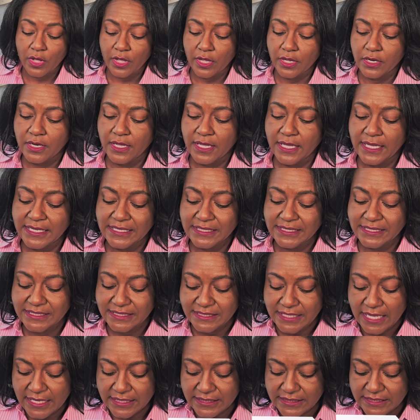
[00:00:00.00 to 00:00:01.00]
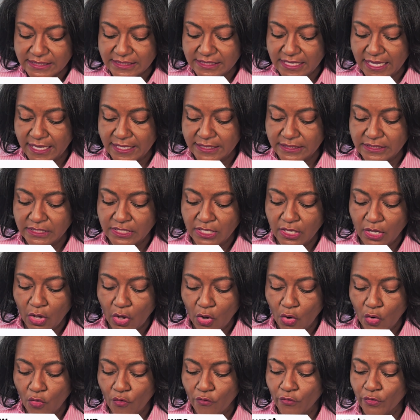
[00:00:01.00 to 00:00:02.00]
one is Sunset
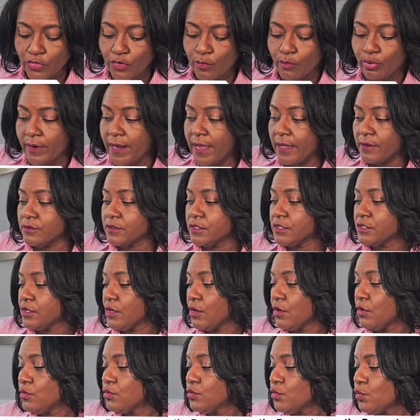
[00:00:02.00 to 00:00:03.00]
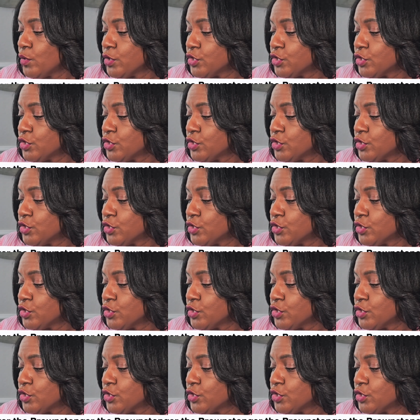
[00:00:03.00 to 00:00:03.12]
Over the Brownstone,